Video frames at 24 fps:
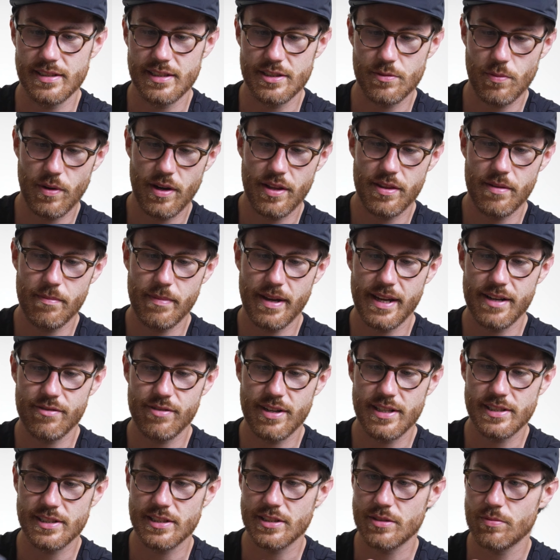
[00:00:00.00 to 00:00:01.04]
is one of the main
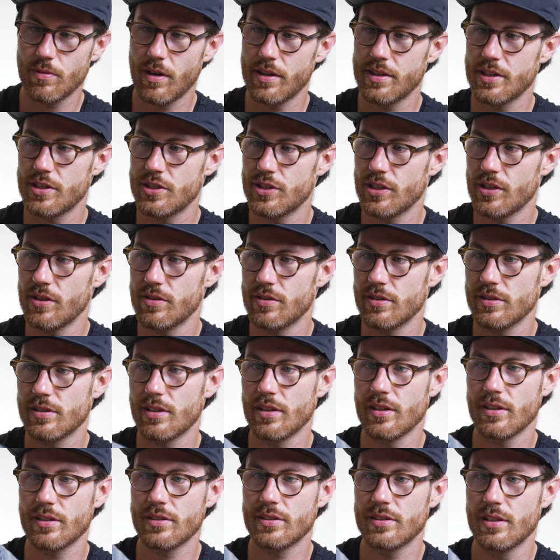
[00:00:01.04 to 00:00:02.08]
reasons why the shoe just
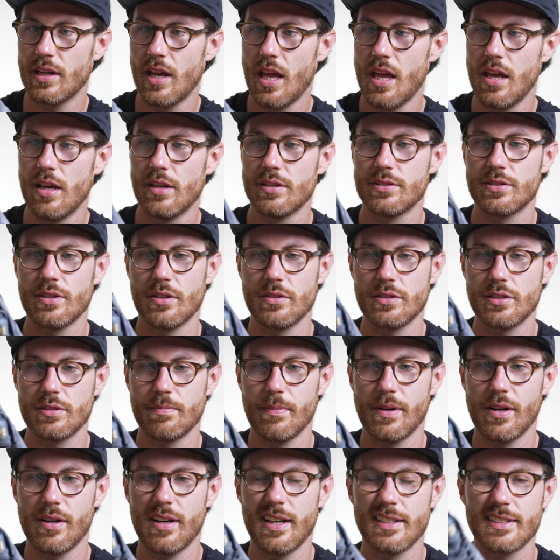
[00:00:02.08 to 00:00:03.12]
looks so
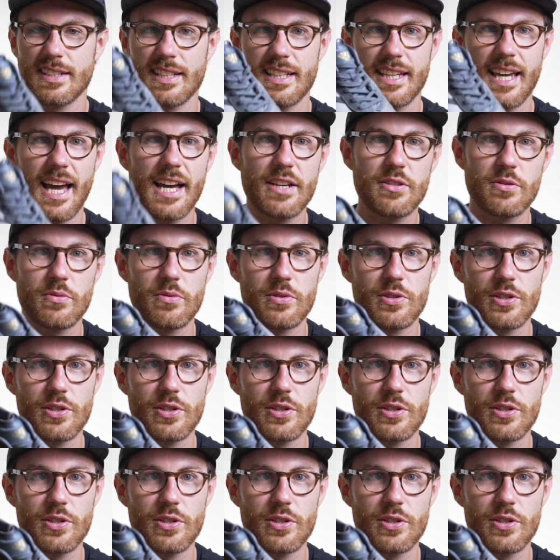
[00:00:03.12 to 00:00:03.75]
smart as a casual